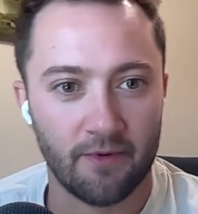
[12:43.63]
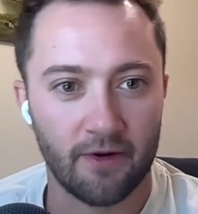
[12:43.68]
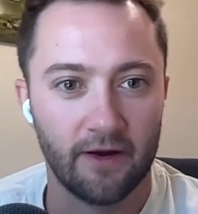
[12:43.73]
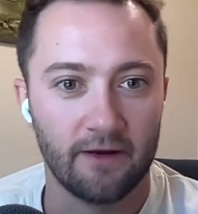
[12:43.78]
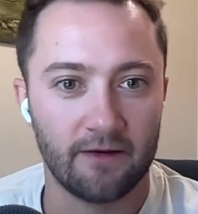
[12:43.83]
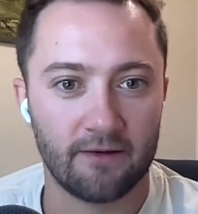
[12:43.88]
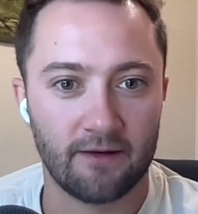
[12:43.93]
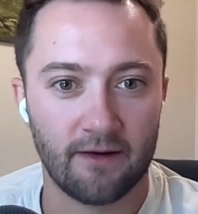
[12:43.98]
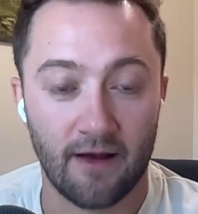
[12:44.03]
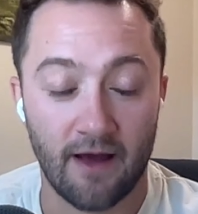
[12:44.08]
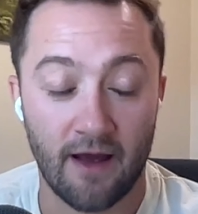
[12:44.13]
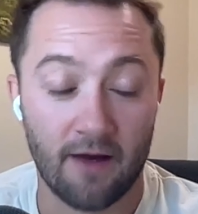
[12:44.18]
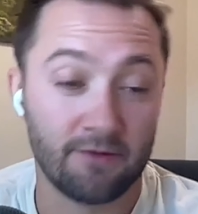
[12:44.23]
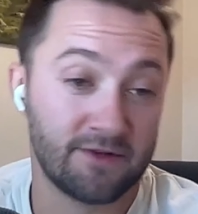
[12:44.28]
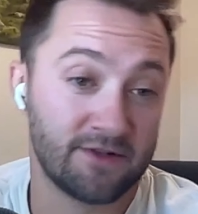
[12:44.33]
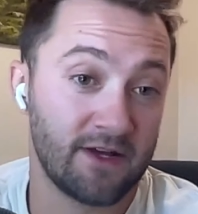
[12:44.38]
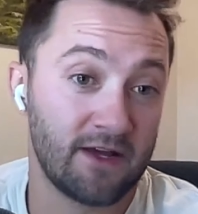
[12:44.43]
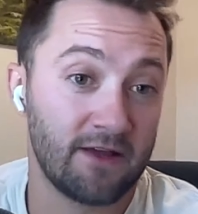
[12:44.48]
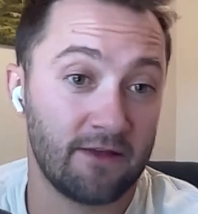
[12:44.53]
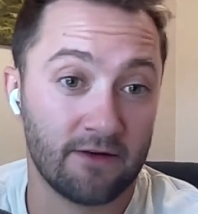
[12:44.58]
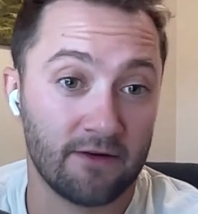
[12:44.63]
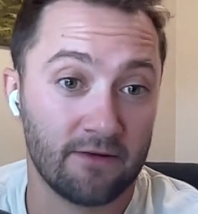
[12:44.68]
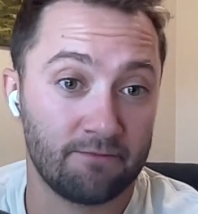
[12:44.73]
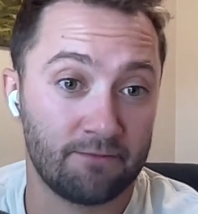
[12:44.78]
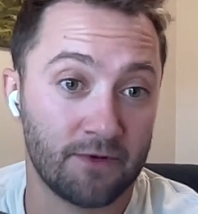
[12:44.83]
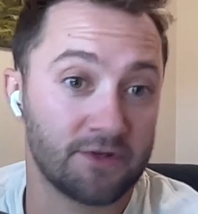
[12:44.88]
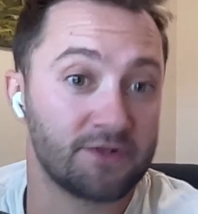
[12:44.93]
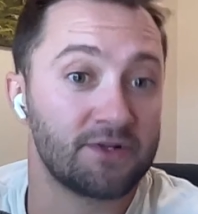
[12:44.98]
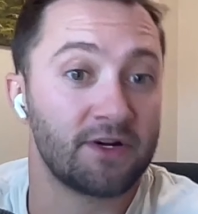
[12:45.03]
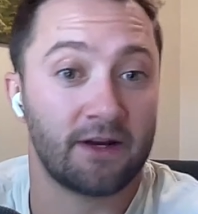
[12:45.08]
But I would say
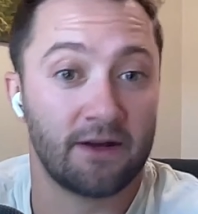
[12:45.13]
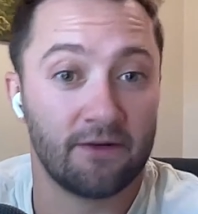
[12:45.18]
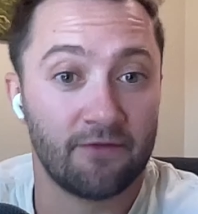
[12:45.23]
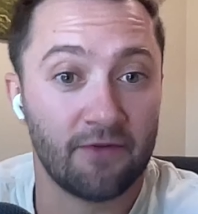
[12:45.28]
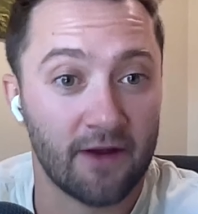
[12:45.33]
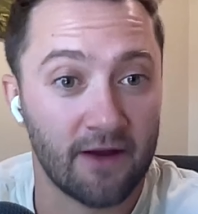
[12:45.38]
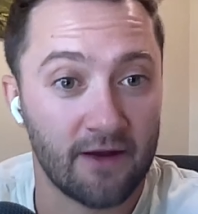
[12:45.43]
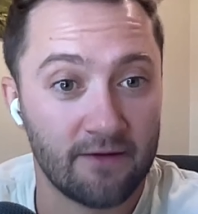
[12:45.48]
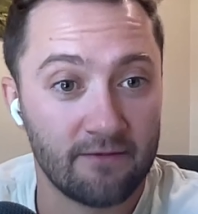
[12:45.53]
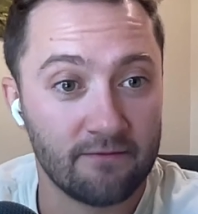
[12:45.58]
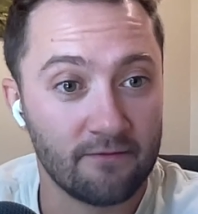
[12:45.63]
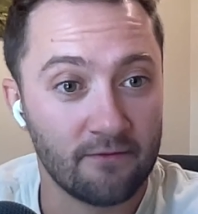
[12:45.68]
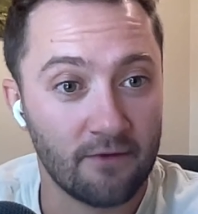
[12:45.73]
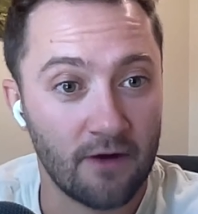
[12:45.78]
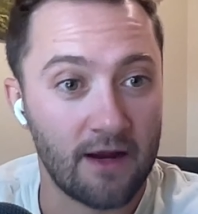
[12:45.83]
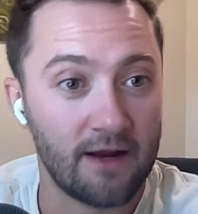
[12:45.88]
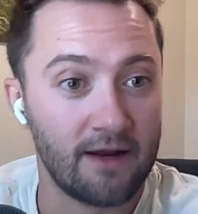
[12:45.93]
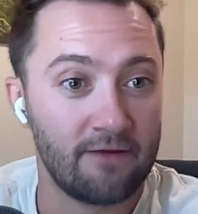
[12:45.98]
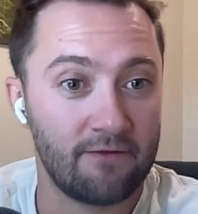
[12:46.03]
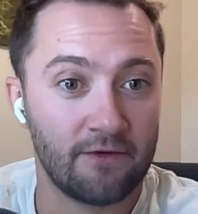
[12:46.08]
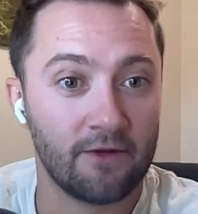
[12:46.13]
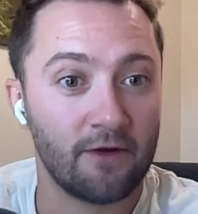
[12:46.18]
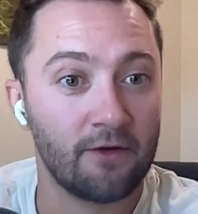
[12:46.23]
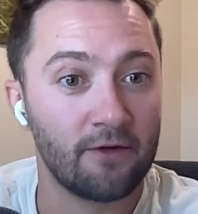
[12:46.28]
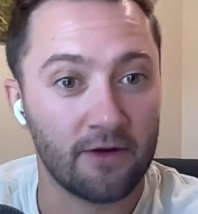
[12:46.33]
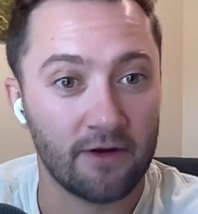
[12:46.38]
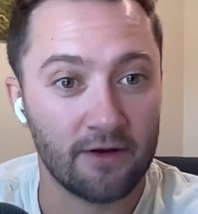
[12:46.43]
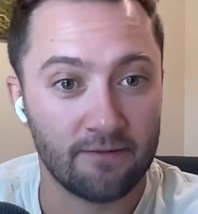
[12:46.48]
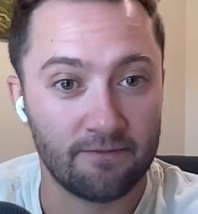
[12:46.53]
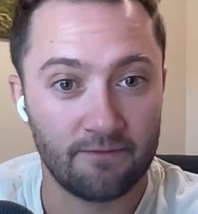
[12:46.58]
they're significant, right? Even though
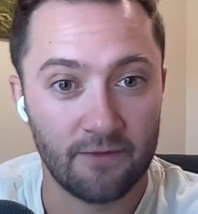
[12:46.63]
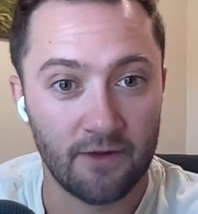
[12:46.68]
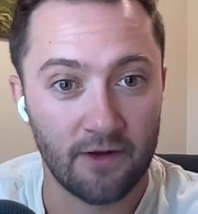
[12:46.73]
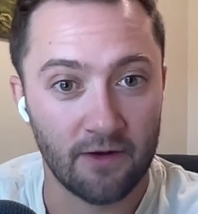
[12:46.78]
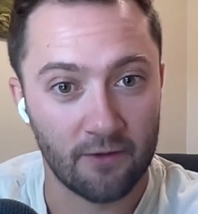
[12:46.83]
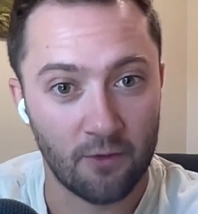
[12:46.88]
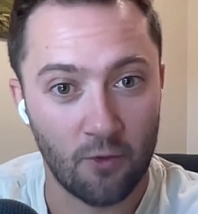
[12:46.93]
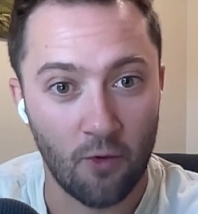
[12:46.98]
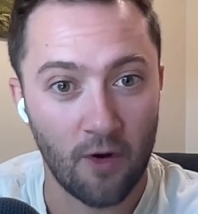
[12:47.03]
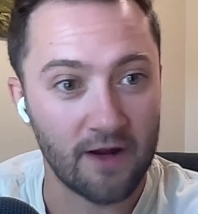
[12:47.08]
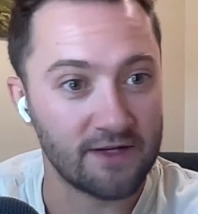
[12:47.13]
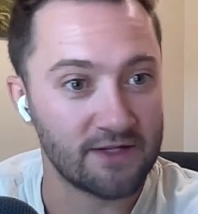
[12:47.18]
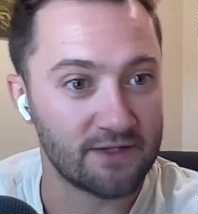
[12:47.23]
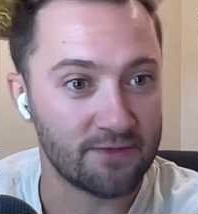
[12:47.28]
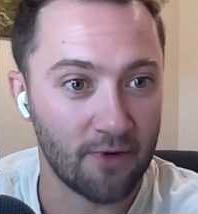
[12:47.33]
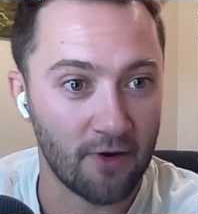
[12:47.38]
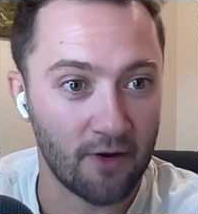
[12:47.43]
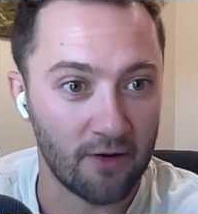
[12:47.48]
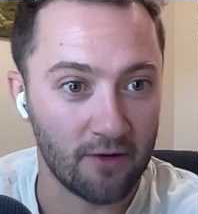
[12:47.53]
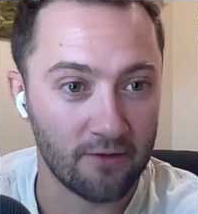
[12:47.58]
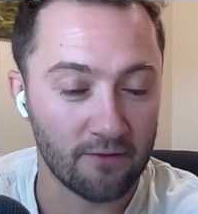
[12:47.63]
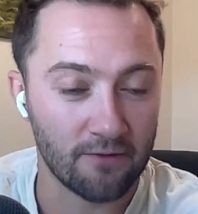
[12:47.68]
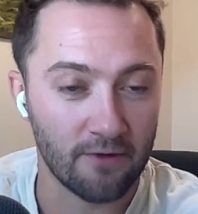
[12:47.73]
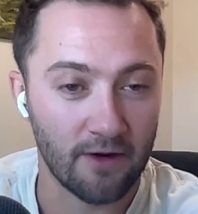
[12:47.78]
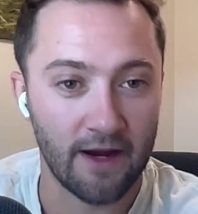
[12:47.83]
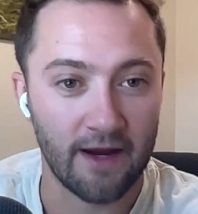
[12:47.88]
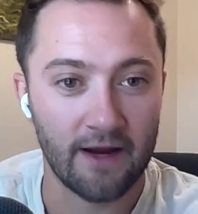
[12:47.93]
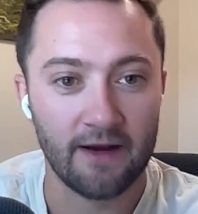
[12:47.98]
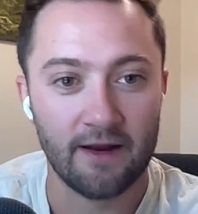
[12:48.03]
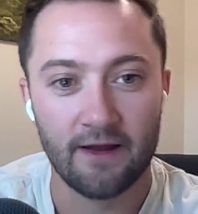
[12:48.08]
they're quite small,
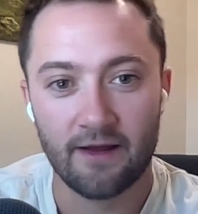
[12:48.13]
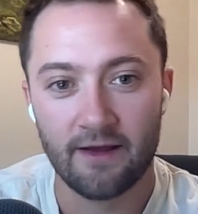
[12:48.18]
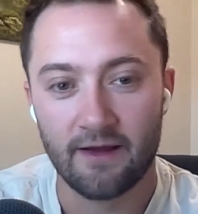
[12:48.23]
right?